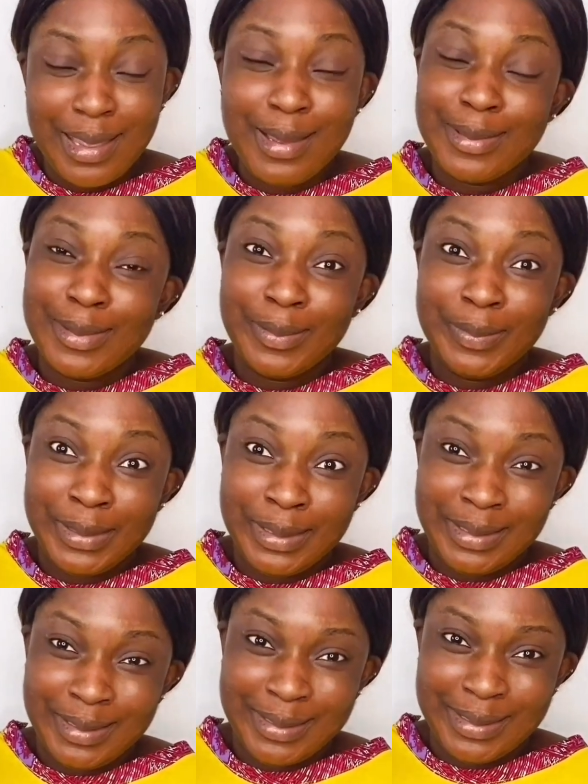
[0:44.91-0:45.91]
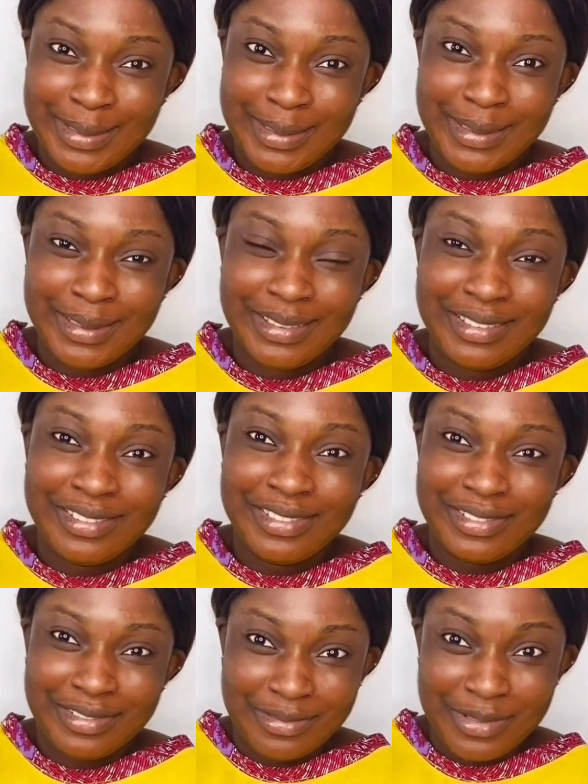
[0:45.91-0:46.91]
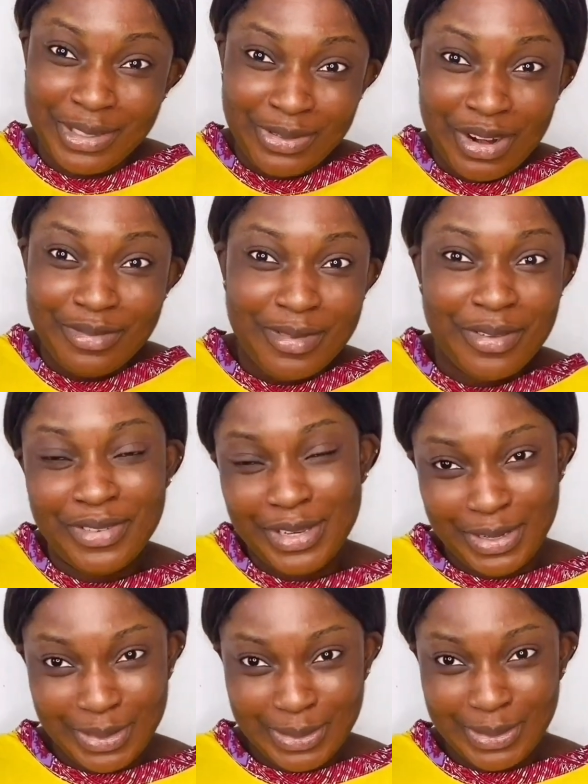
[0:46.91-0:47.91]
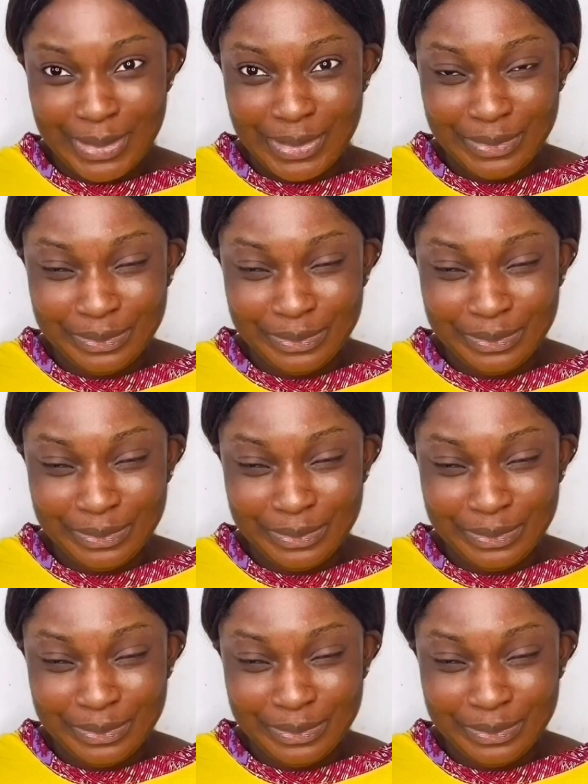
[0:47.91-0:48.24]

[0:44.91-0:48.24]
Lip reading: So please watch one of my videos.